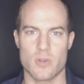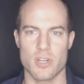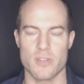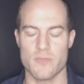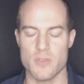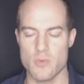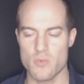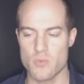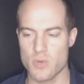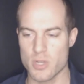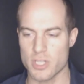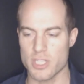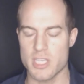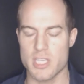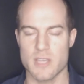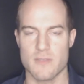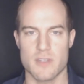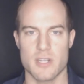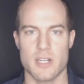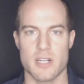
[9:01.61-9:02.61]
word. If you really
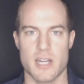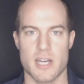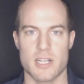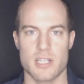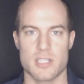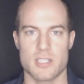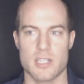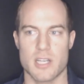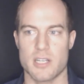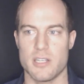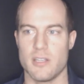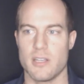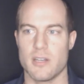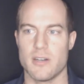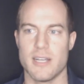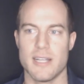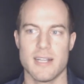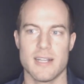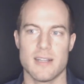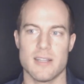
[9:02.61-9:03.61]
give it an honest shot and you
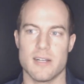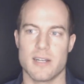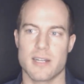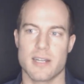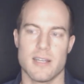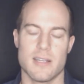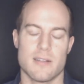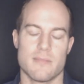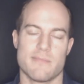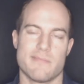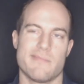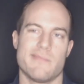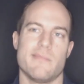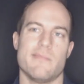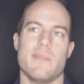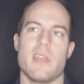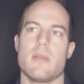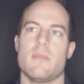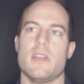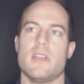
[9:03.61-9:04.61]
go, look,
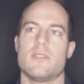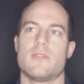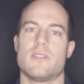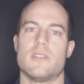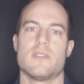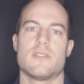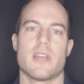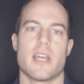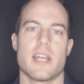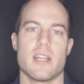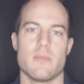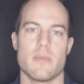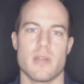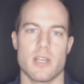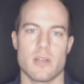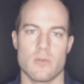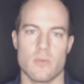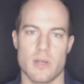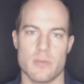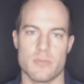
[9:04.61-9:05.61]
maybe it's designing
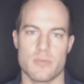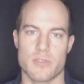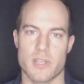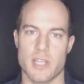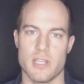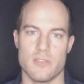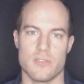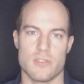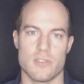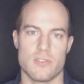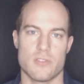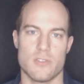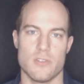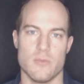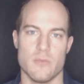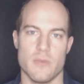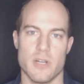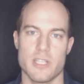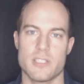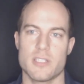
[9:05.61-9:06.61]
my own website is just
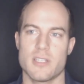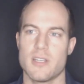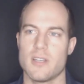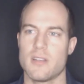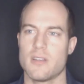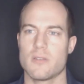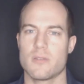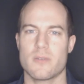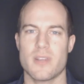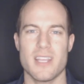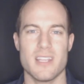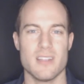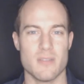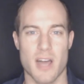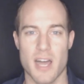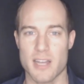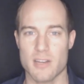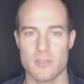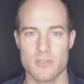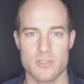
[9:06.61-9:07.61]
too much. Great.
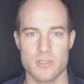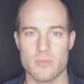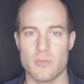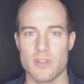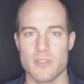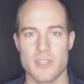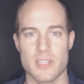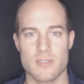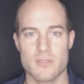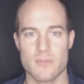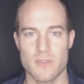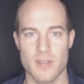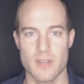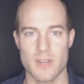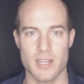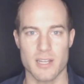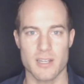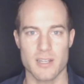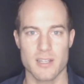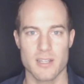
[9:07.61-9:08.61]
Hire someone. That's
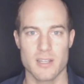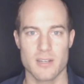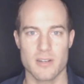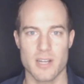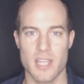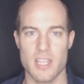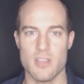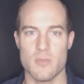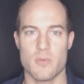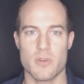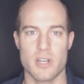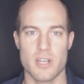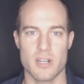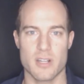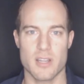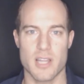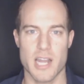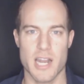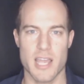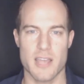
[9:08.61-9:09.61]
fine. Right? You put in
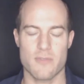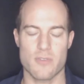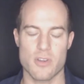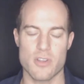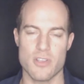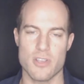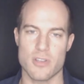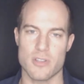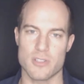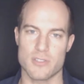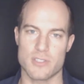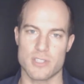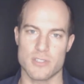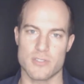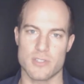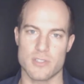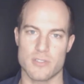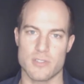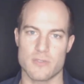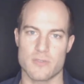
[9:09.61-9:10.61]
a lot of effort. You go, this
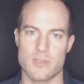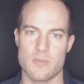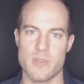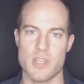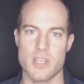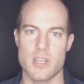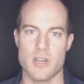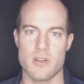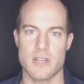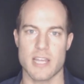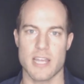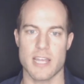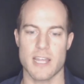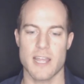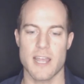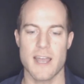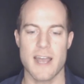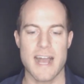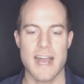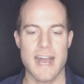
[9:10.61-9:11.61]
just isn't for me. Okay.
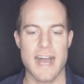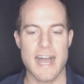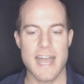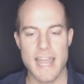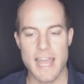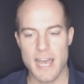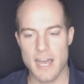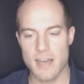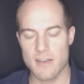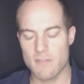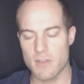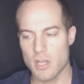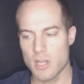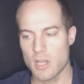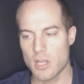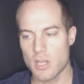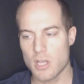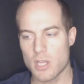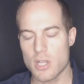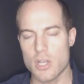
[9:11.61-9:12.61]
I have
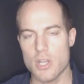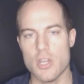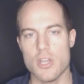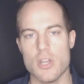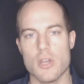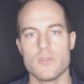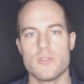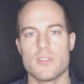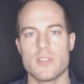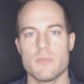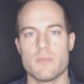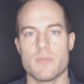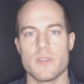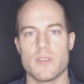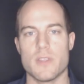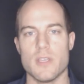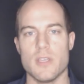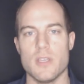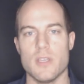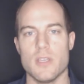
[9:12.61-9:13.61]
no
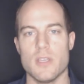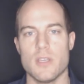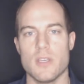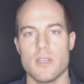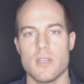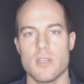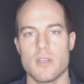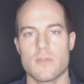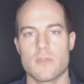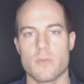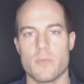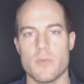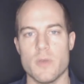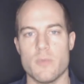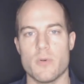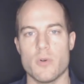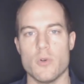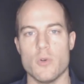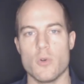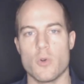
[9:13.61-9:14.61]
sympathy for
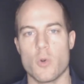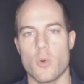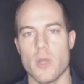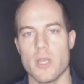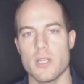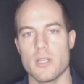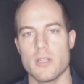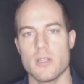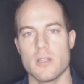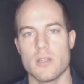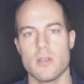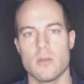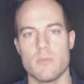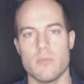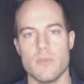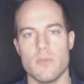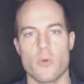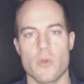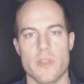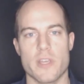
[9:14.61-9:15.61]
people who quit
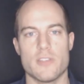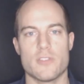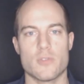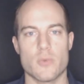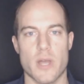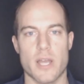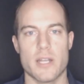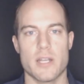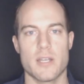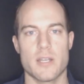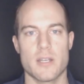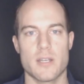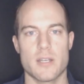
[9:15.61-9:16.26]
before they sweat.